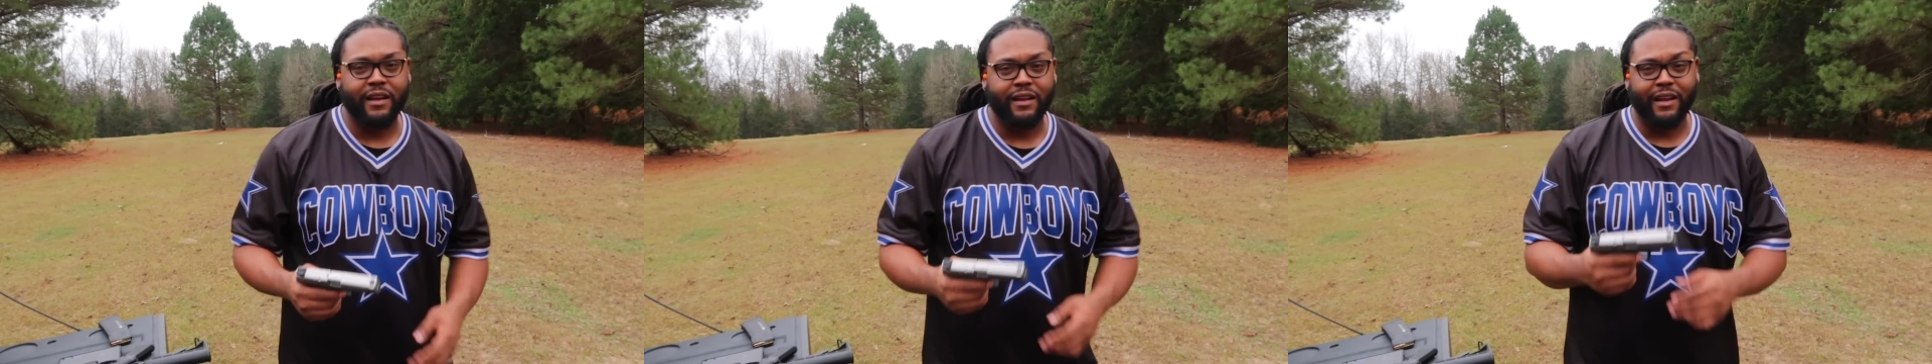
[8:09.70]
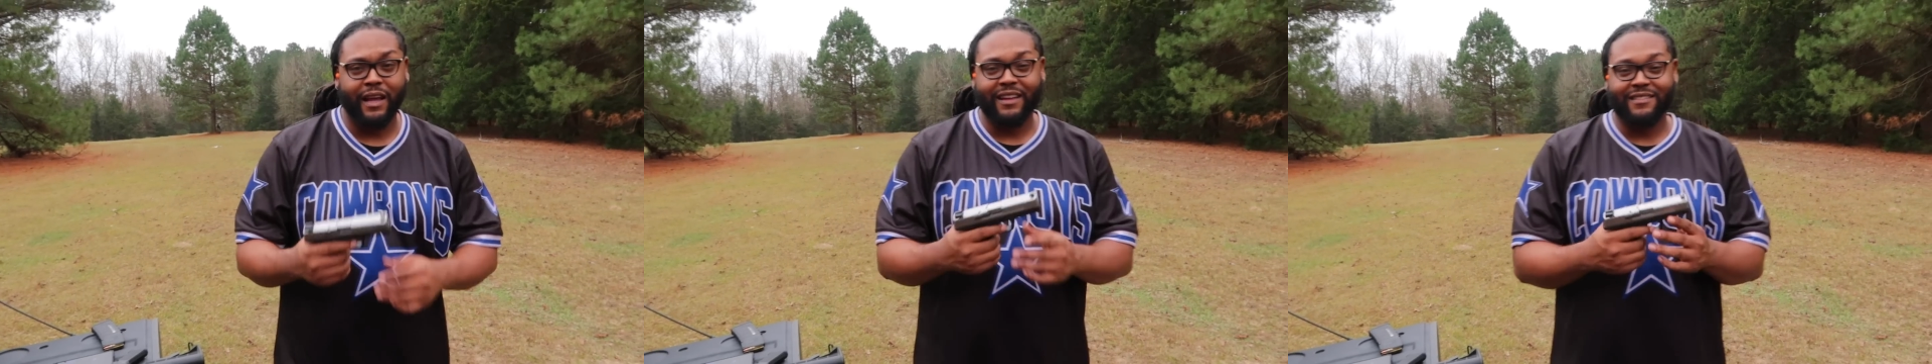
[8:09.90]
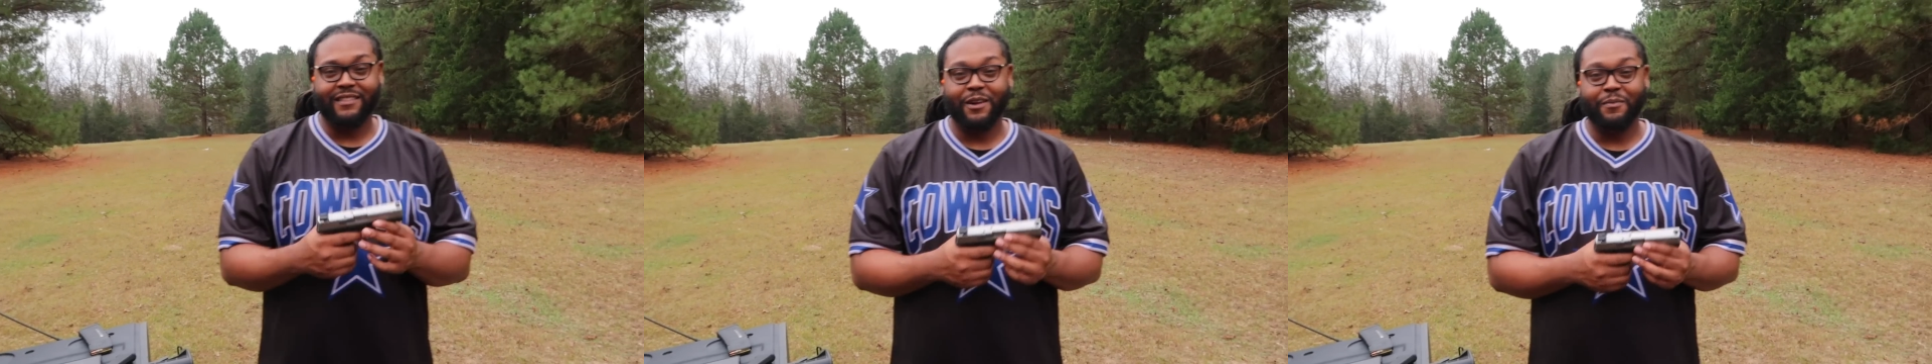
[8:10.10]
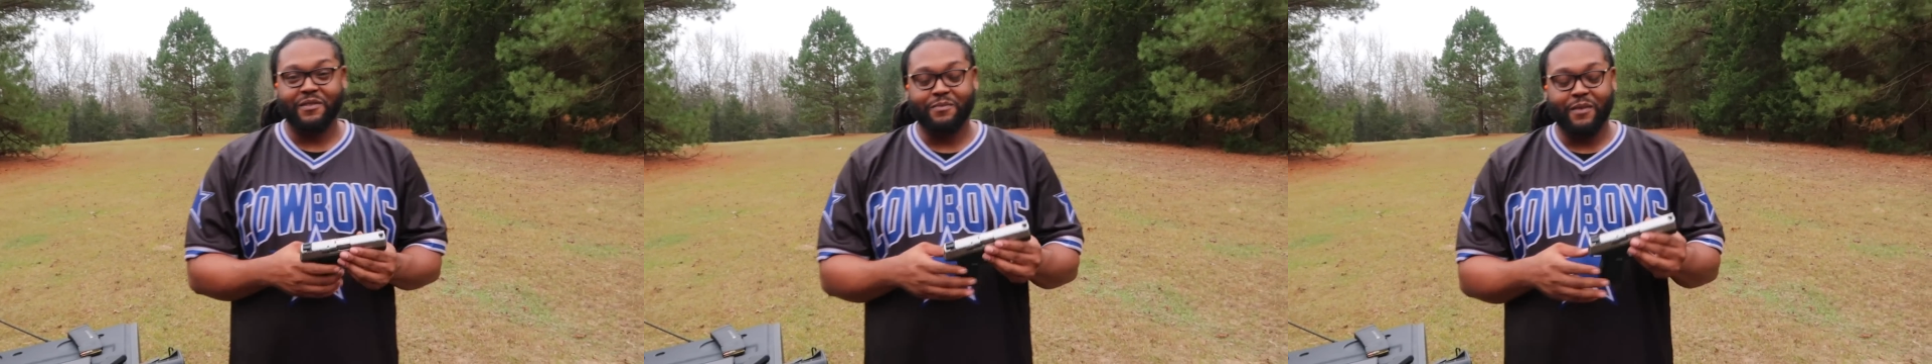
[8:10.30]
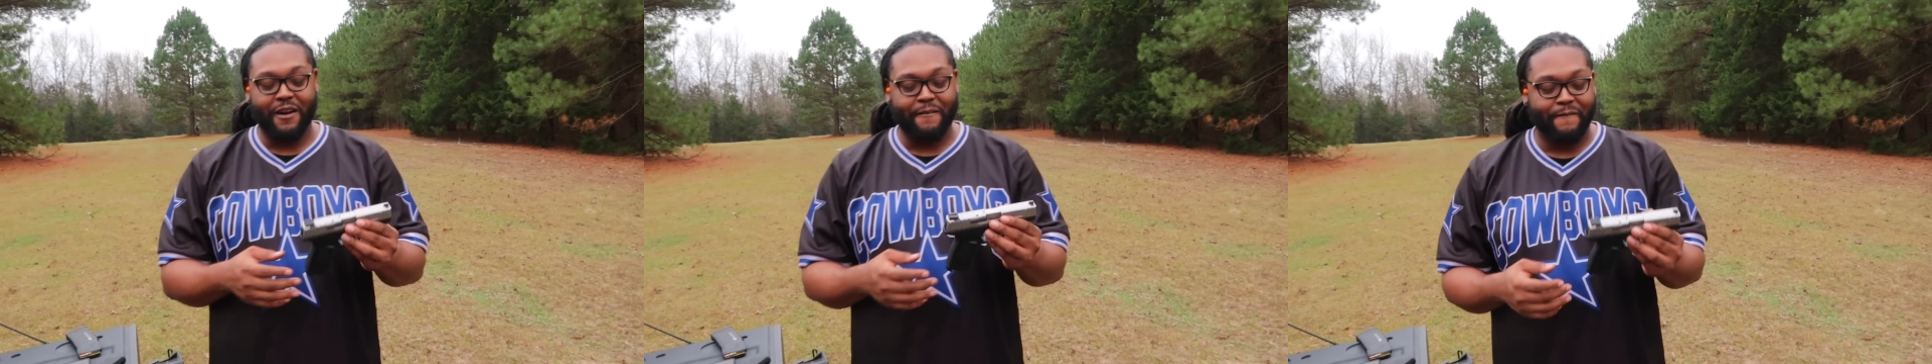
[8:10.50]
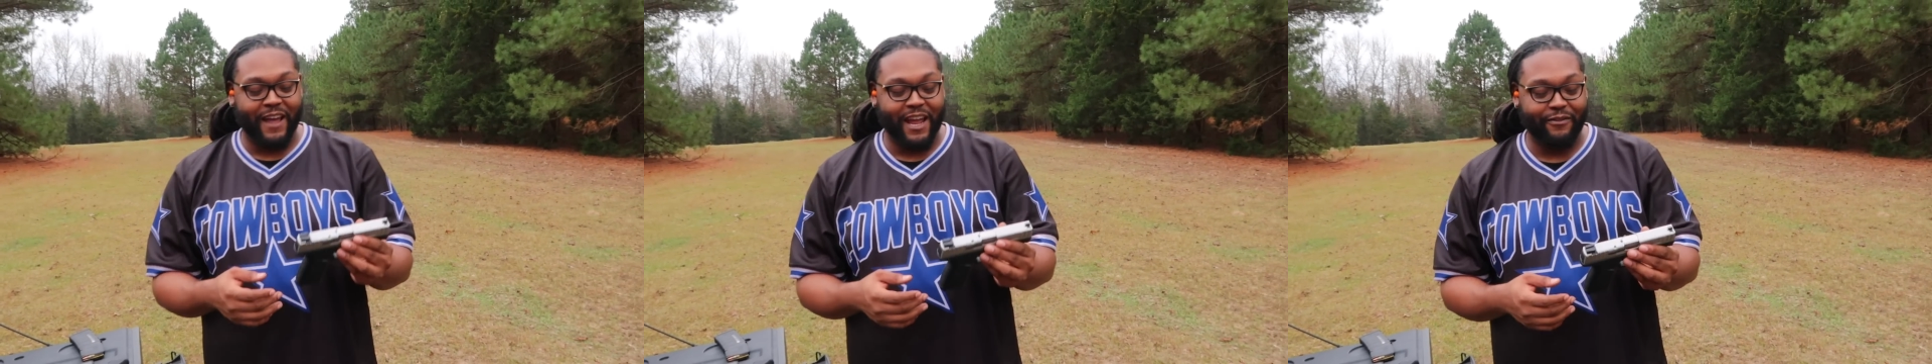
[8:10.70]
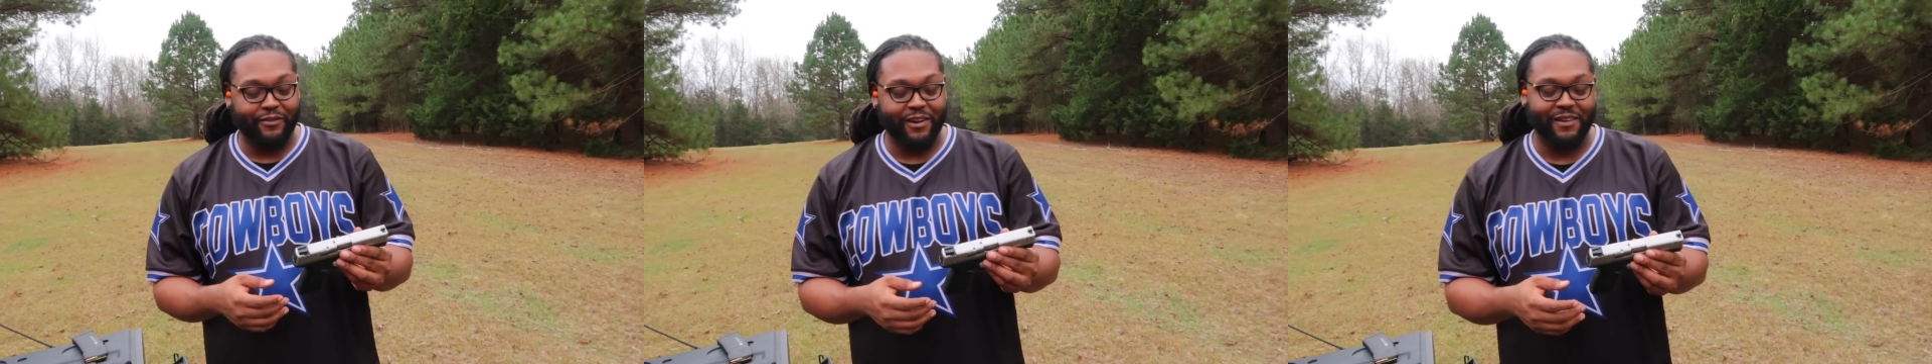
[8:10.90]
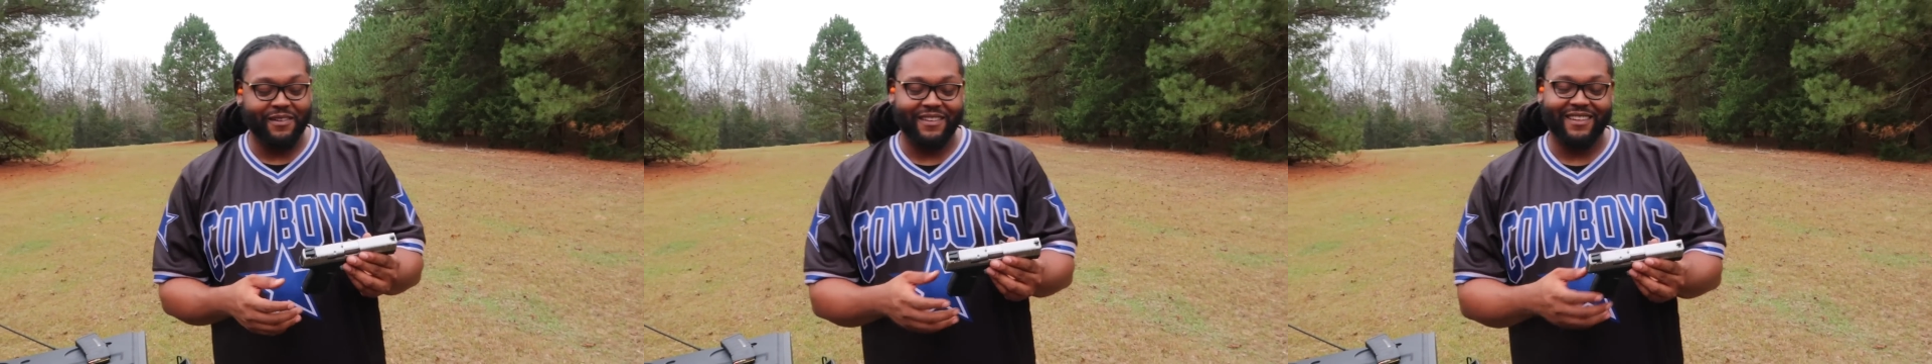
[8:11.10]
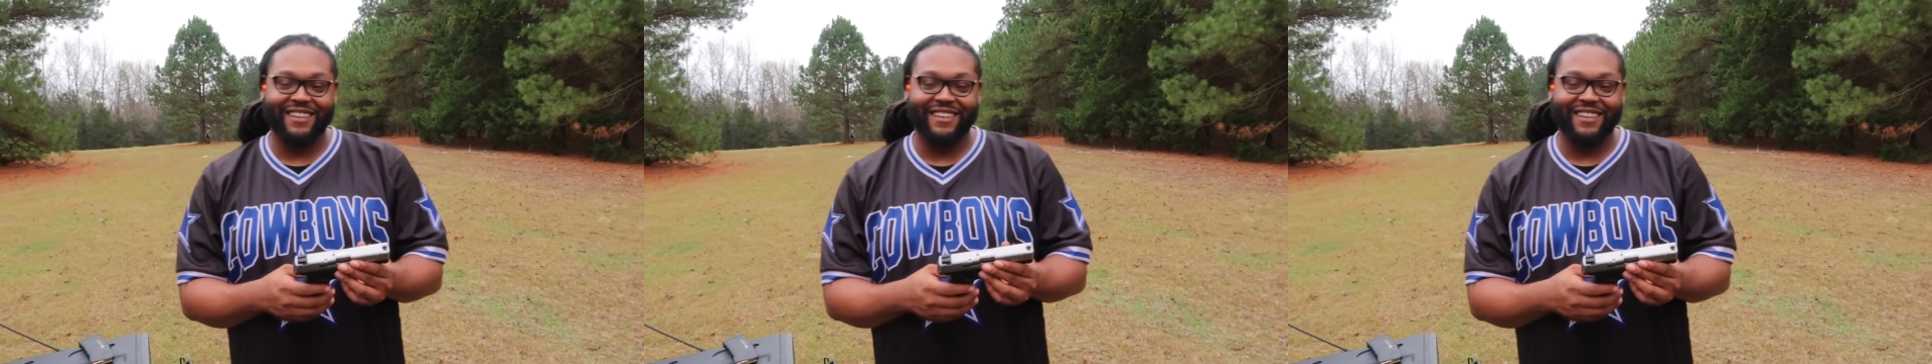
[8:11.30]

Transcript: Next up is my favorite.